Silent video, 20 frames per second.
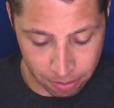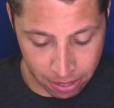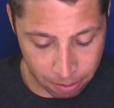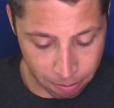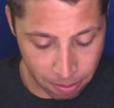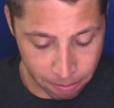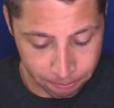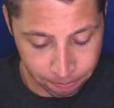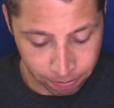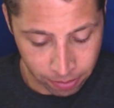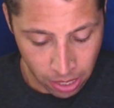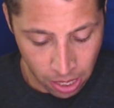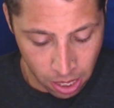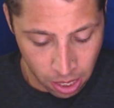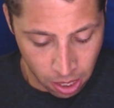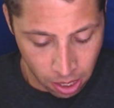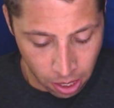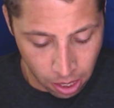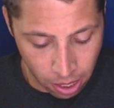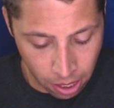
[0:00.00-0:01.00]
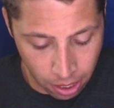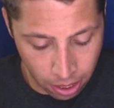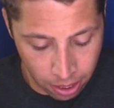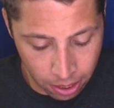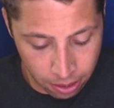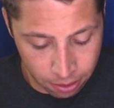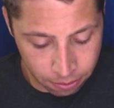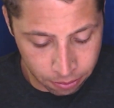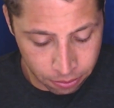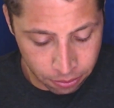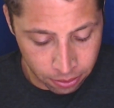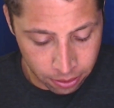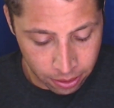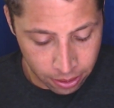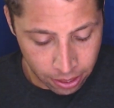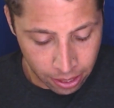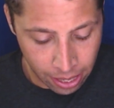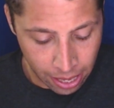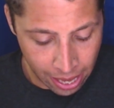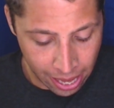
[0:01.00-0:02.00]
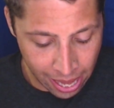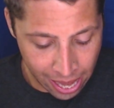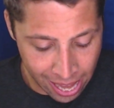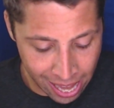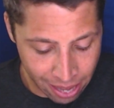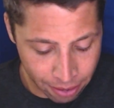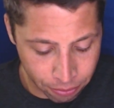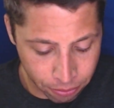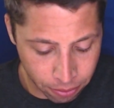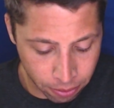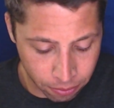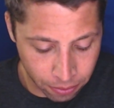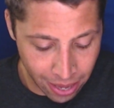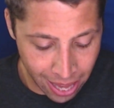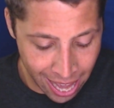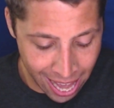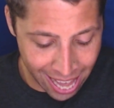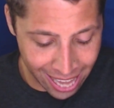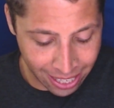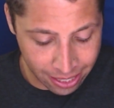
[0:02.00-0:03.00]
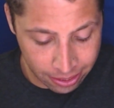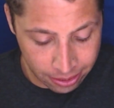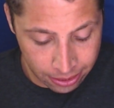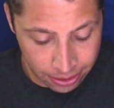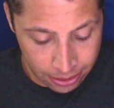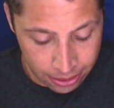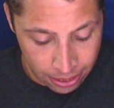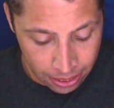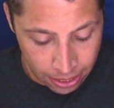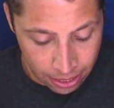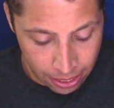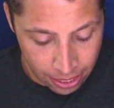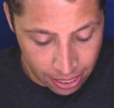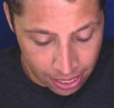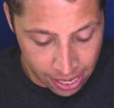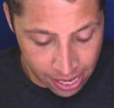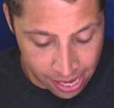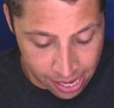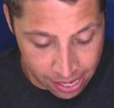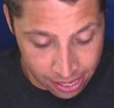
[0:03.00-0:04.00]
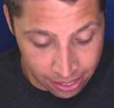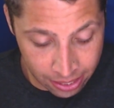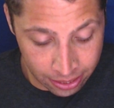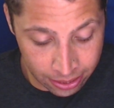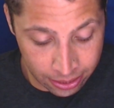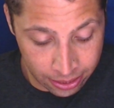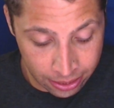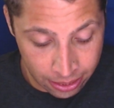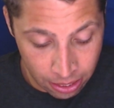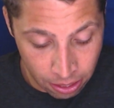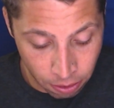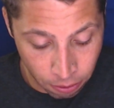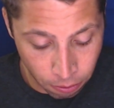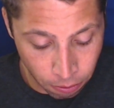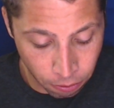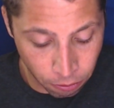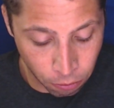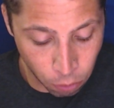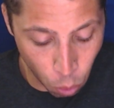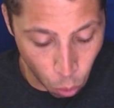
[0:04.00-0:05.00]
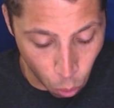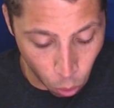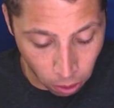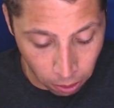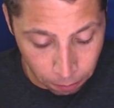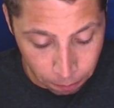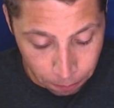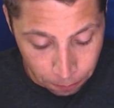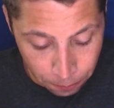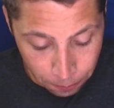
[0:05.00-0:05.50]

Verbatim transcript: Minimum of f of x is 4.